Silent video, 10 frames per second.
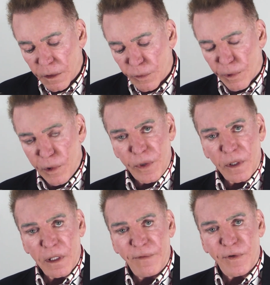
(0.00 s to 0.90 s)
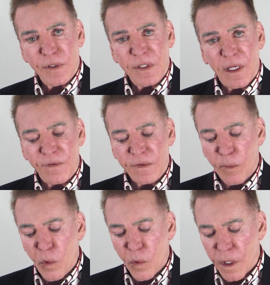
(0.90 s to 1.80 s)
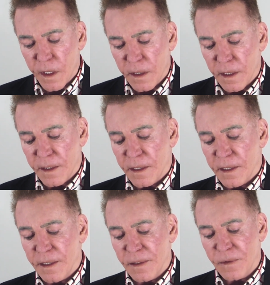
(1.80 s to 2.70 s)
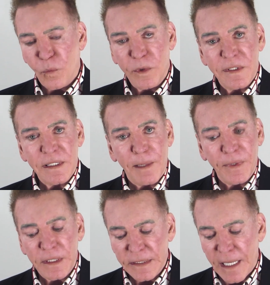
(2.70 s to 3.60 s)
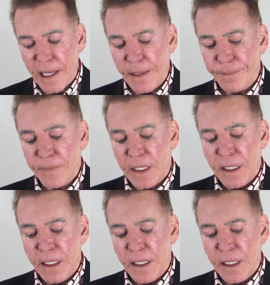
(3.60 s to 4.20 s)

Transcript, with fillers: grow to love ourselves more, one step at a time.